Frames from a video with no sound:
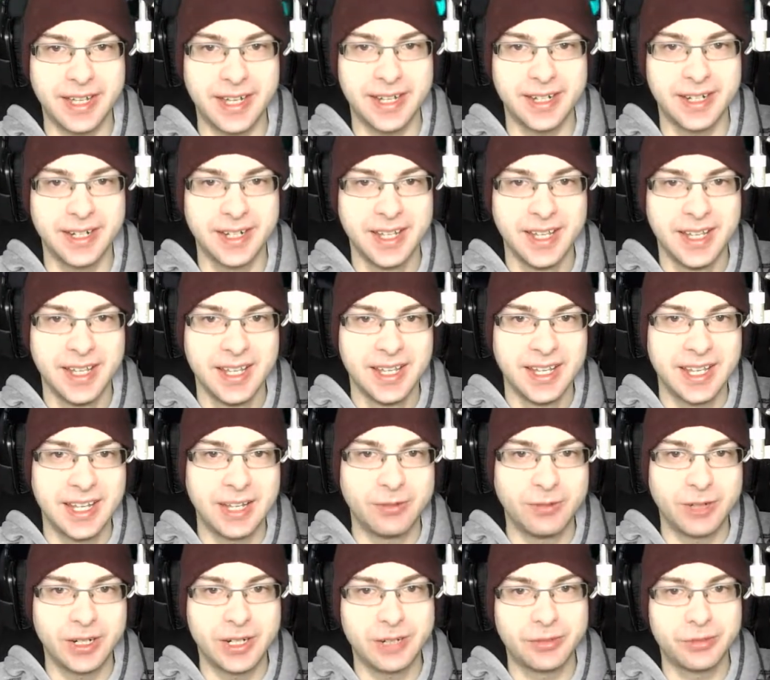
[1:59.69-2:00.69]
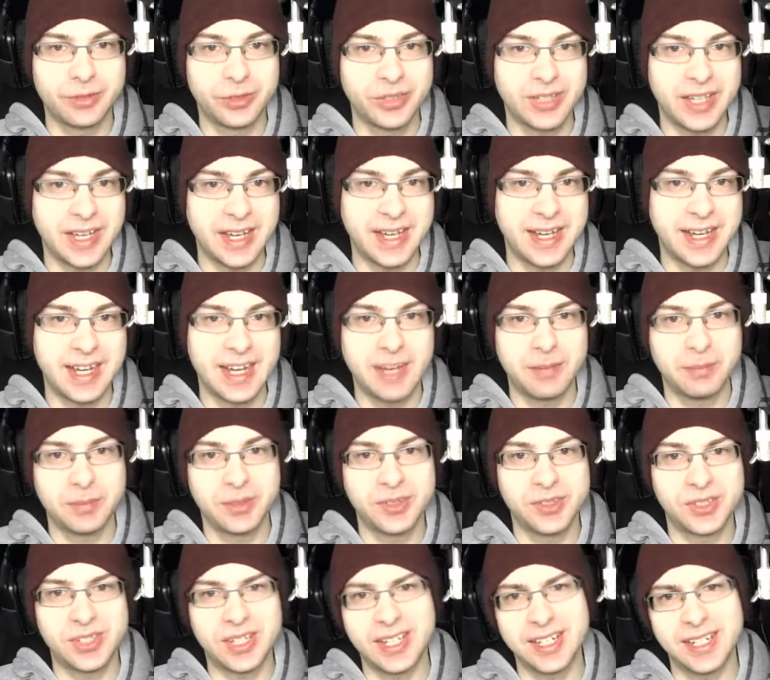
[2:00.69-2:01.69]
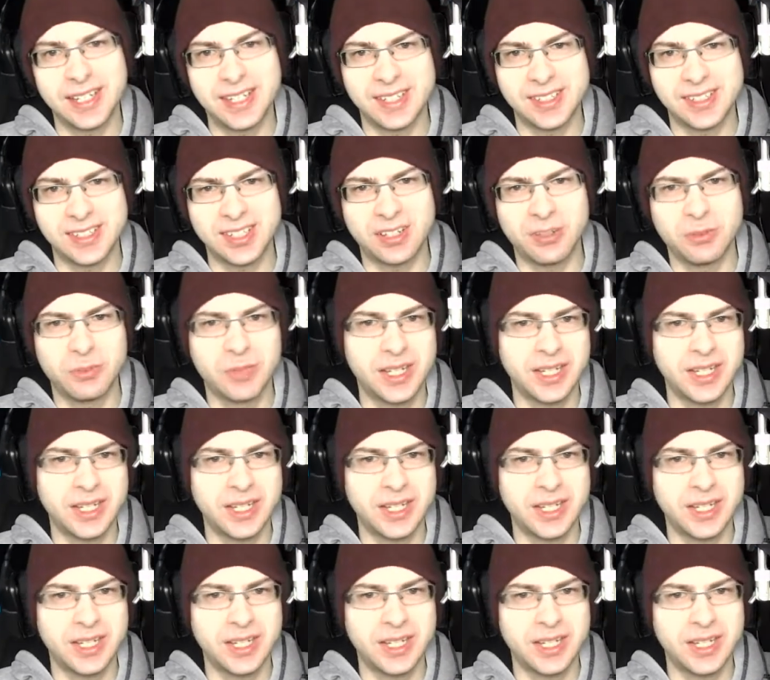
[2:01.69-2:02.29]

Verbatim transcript: that. And whenever that happens, I guess I'll